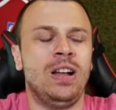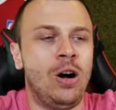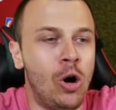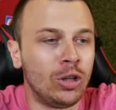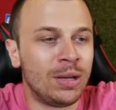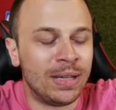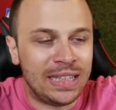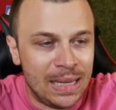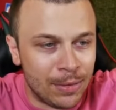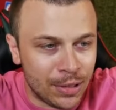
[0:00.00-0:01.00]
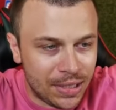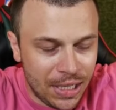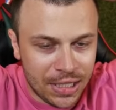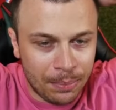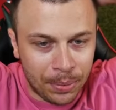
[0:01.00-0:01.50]
Ultimate Team of the
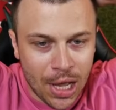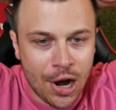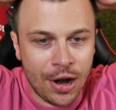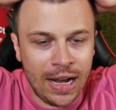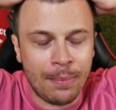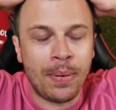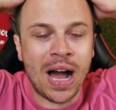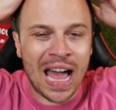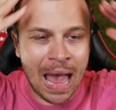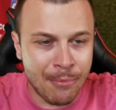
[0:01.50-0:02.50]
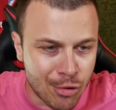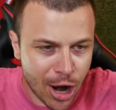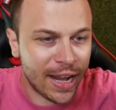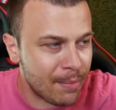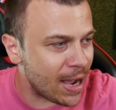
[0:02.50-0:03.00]
Season player in a pack. I'm
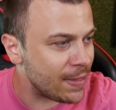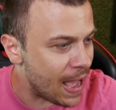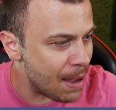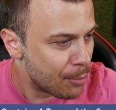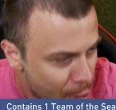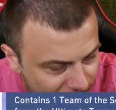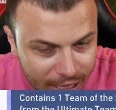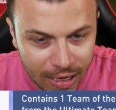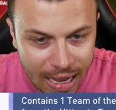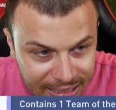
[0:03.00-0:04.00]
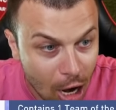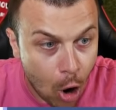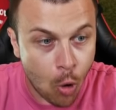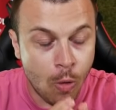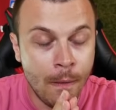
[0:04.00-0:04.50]
ready, man. I'm ready. Let's
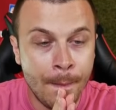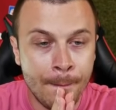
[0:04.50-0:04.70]
go.